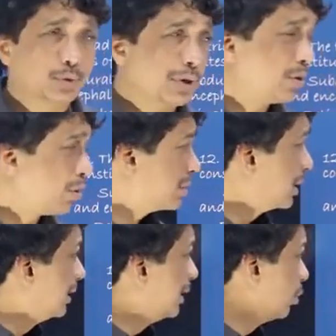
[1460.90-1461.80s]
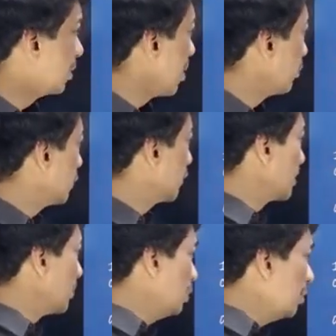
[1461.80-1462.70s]
because they don't come to us for
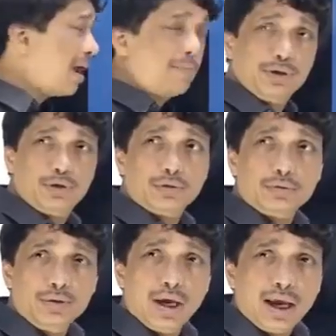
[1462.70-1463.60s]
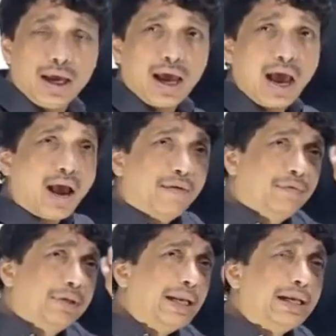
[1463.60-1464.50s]
subdural hemorrhage. Children
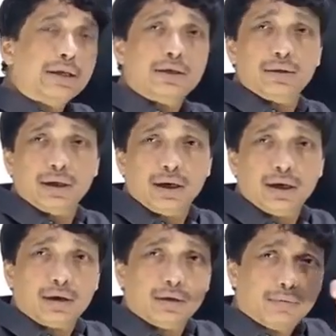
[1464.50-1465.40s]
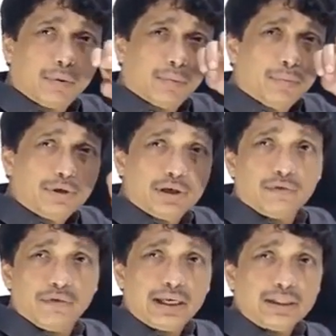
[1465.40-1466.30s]
have delicate, remember,
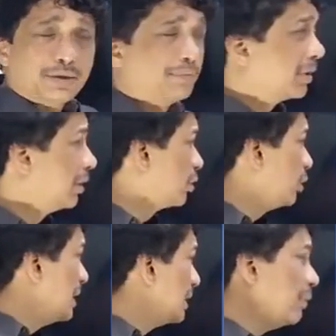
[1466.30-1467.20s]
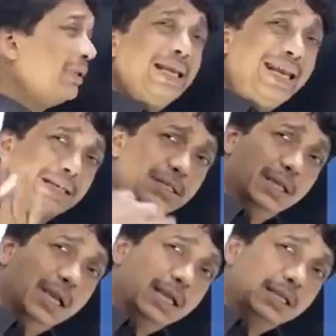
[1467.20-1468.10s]
bridging veins, so easily when they
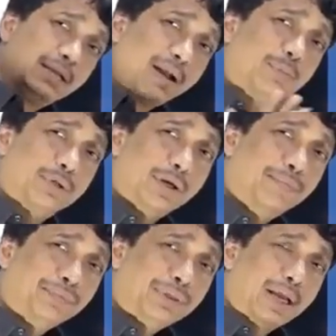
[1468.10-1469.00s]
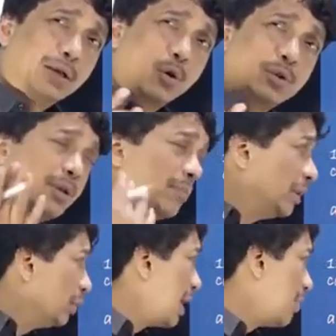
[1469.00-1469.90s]
hit, they rupture and cause
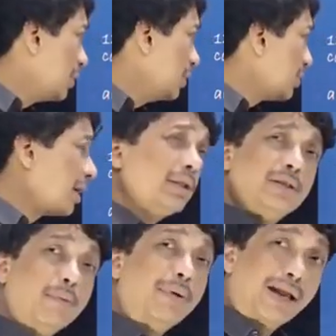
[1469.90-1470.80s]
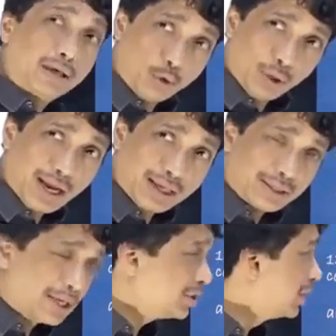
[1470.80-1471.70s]
subdural hemorrhage rather than subarachnoid
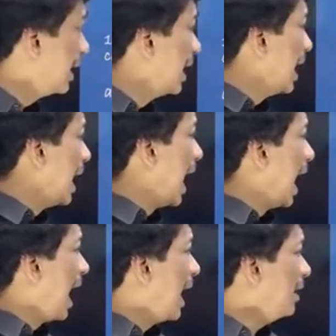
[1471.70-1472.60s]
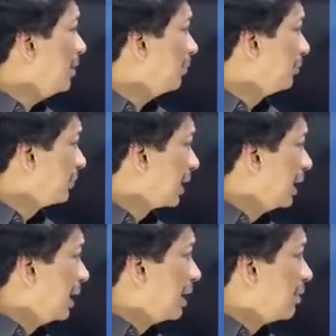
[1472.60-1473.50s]
as such. And
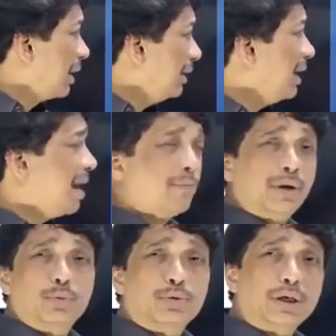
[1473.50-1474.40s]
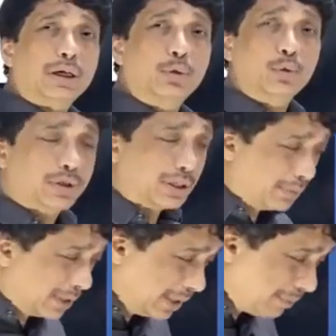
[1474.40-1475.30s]
retinal hemorrhage, which are huge,
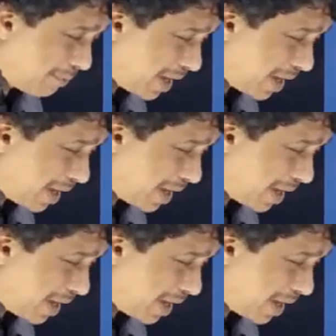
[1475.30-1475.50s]
typically